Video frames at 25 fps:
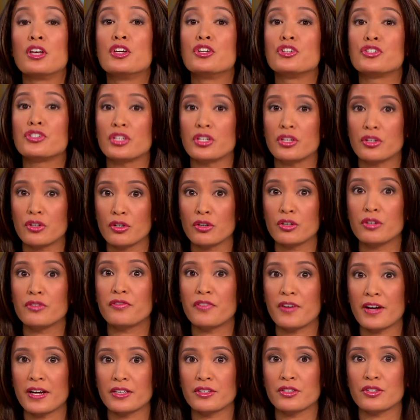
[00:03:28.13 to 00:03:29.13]
She could
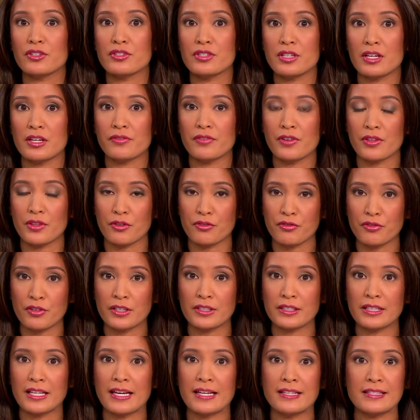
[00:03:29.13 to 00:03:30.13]
find herself on the
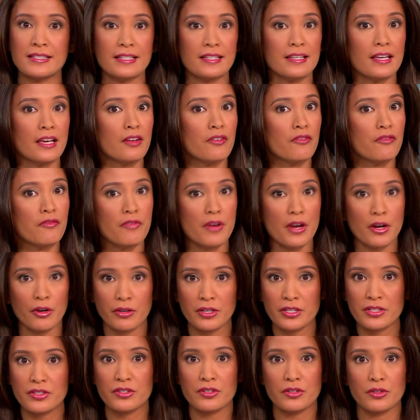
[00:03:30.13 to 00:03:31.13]
front lines again
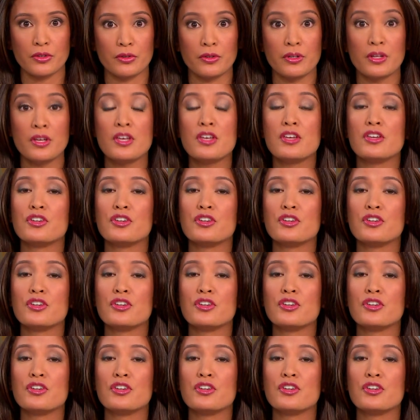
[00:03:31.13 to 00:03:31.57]
very soon.